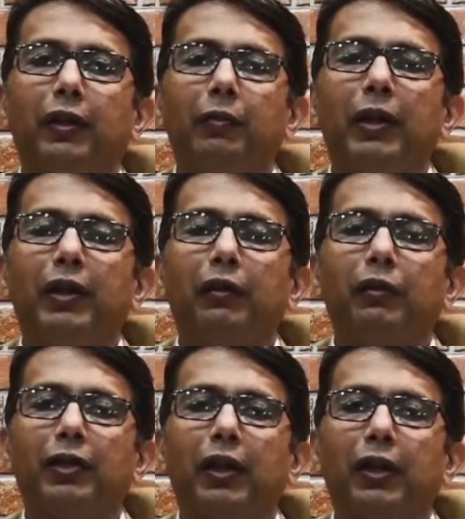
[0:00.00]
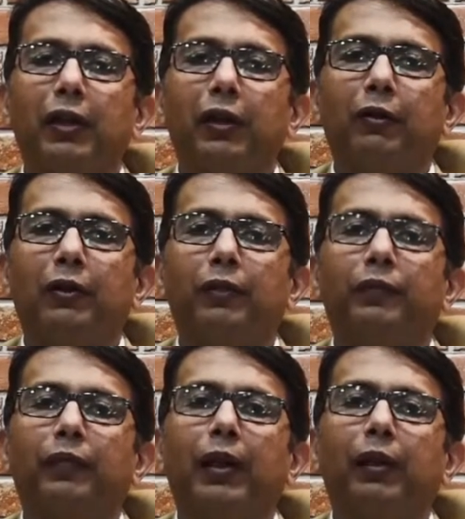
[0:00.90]
making was carried out
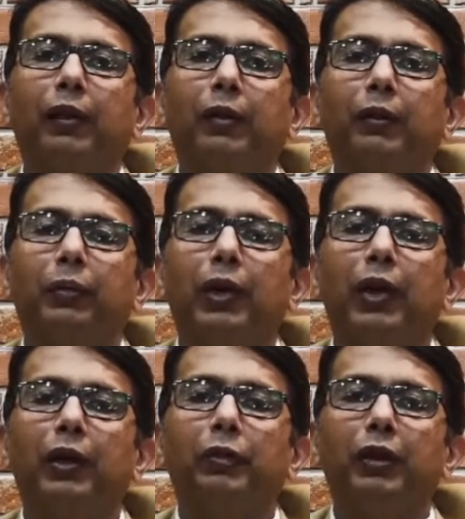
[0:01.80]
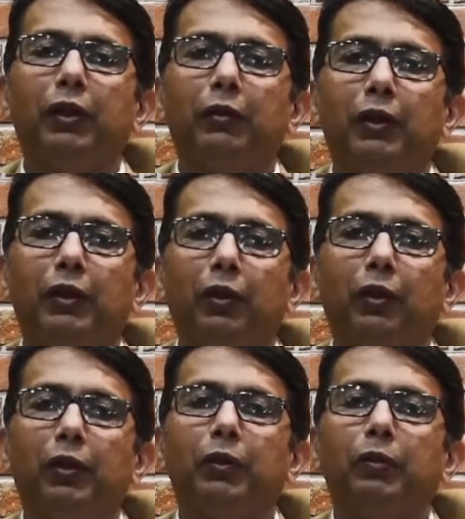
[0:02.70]
prior to the event in
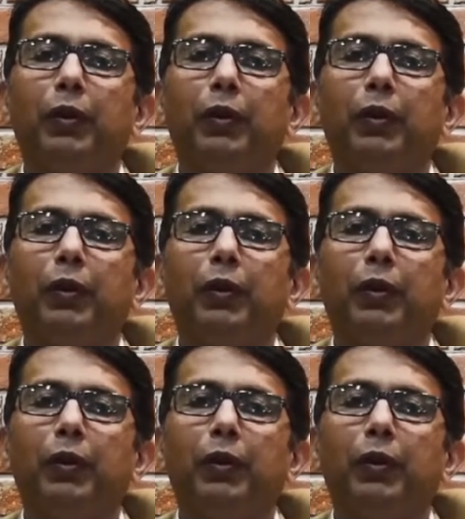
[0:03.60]
order to